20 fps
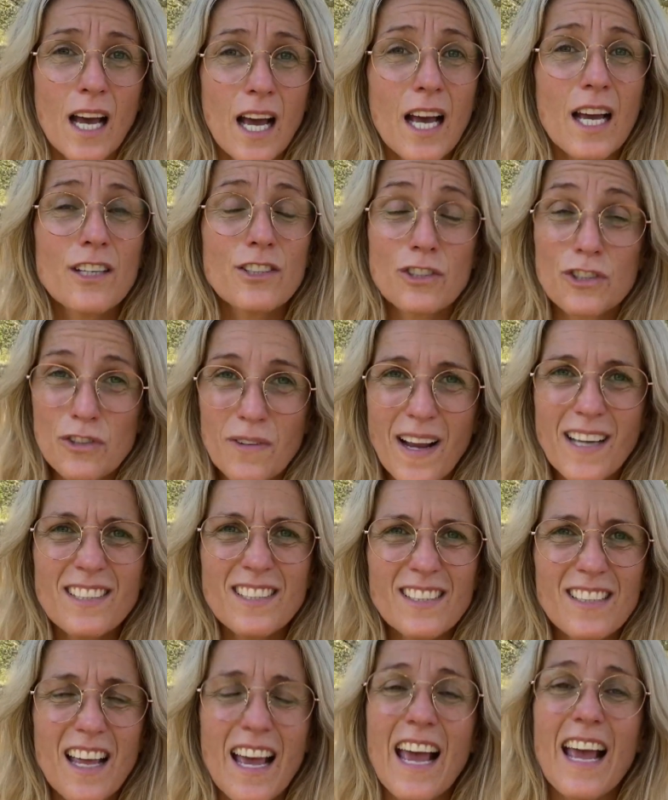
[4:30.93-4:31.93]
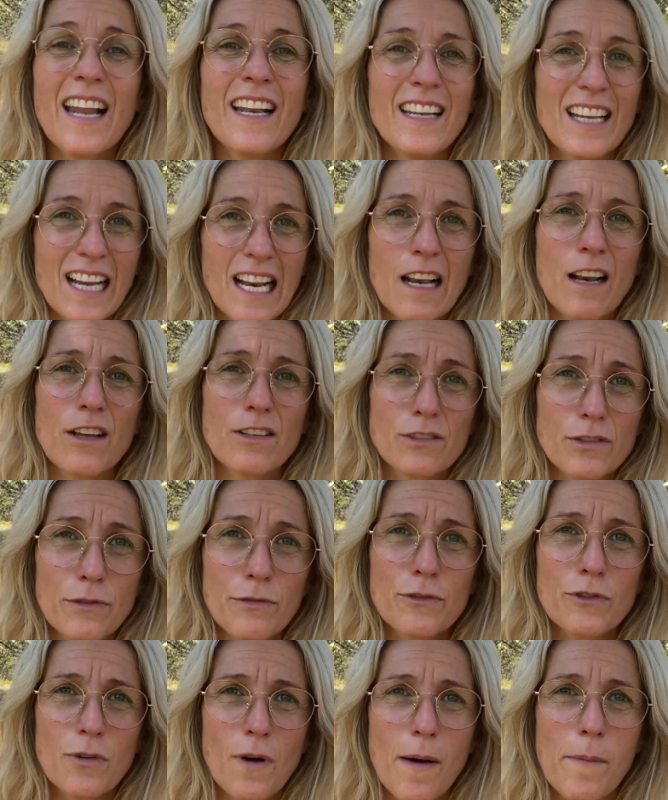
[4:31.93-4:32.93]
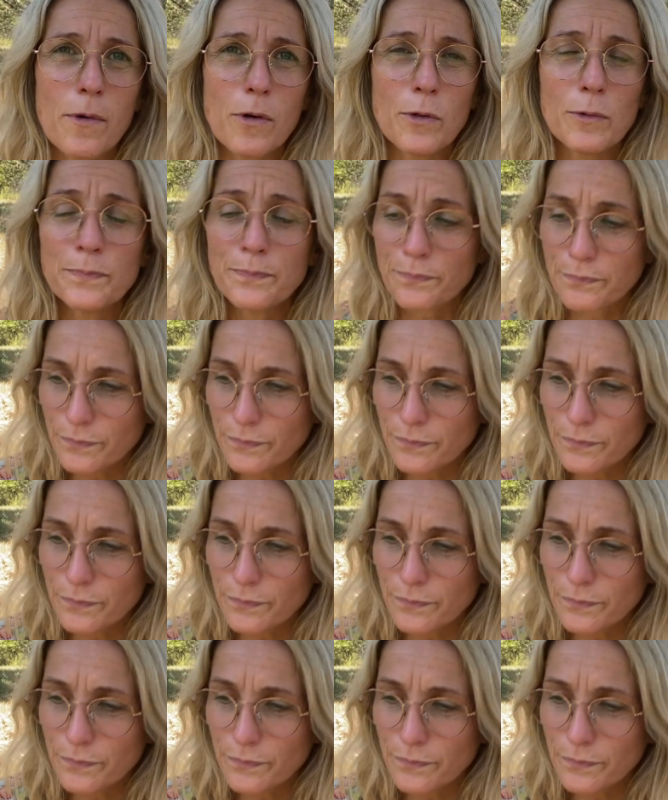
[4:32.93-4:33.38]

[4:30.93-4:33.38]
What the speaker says: stressed and in lots of trouble.